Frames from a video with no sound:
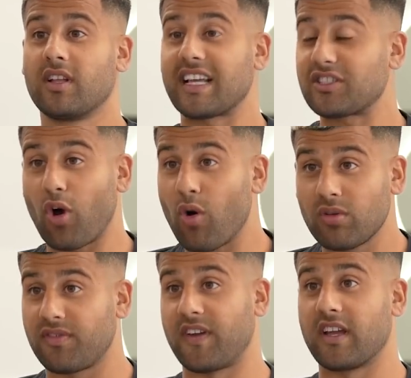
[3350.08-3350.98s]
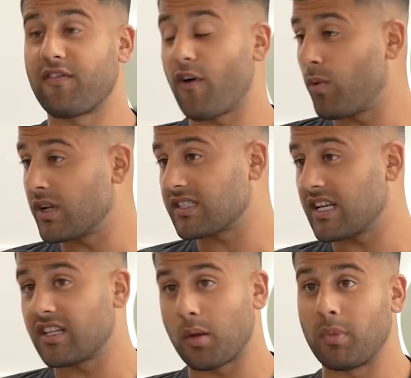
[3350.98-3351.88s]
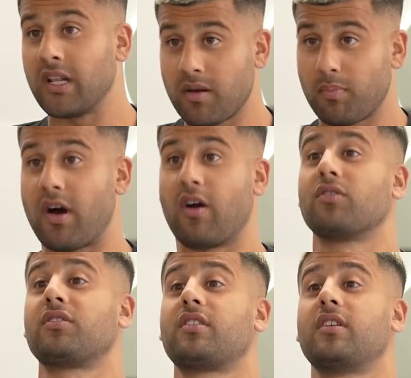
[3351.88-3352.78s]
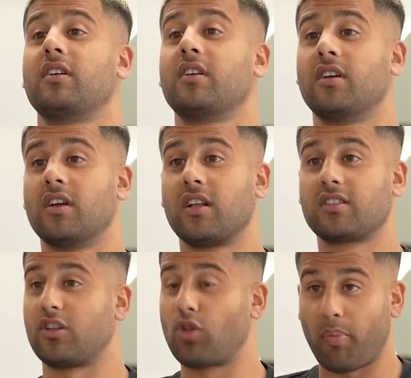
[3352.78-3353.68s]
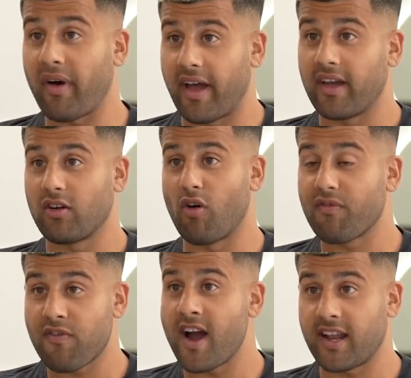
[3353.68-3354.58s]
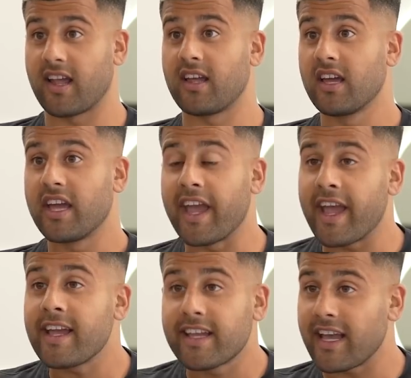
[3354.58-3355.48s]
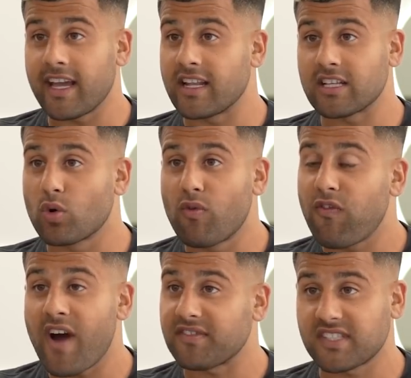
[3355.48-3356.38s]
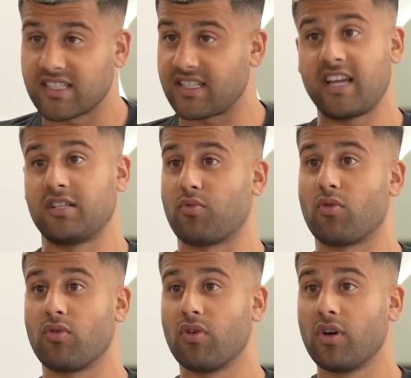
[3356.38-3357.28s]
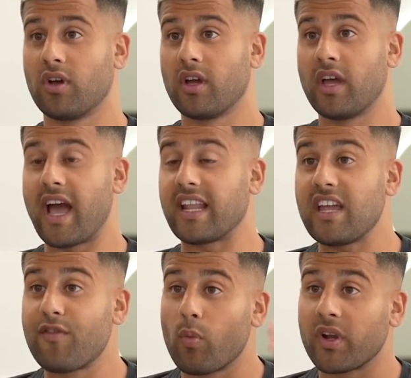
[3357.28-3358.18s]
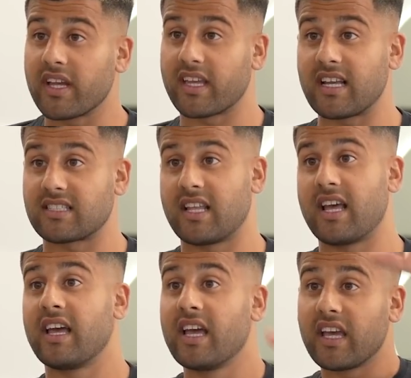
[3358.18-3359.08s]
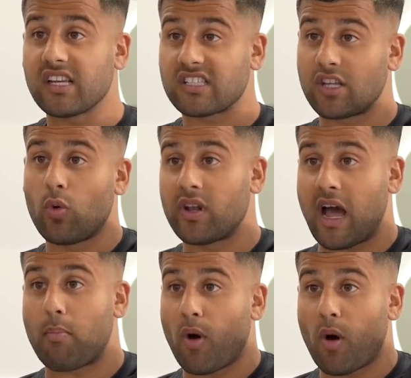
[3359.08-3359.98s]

That's the only thing. If I want to send £1 million to Dubai on Friday, it ain't getting there till 5-6 days, bro. And even when it gets there, it's still in that